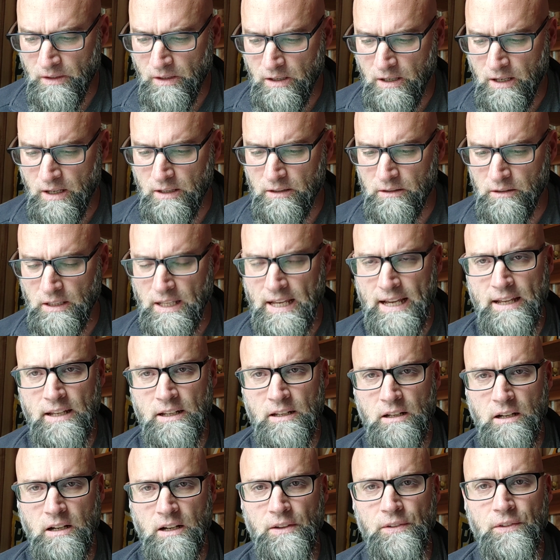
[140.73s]
Uh,
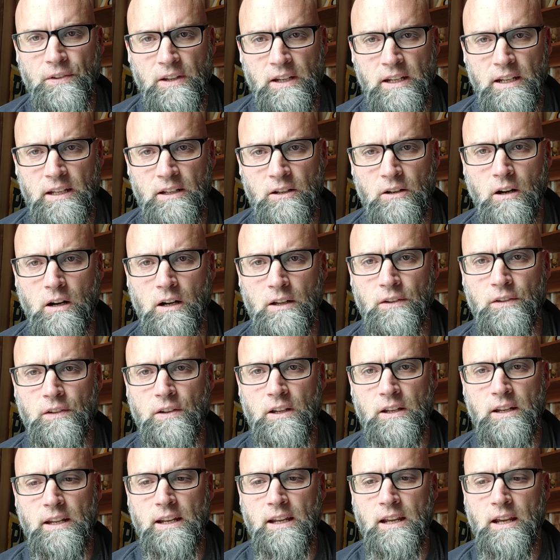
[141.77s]
led us in on
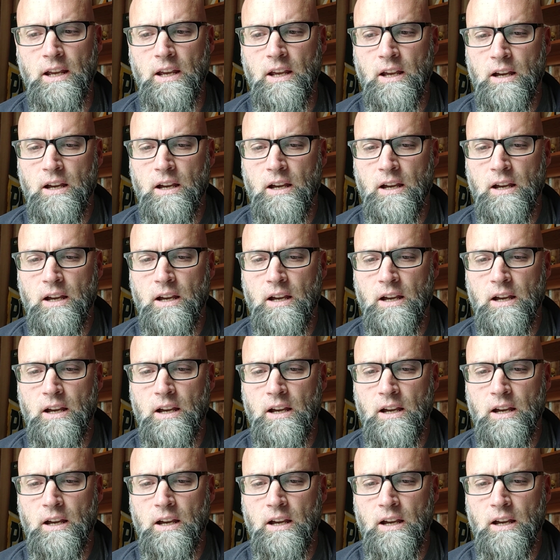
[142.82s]
Sunday.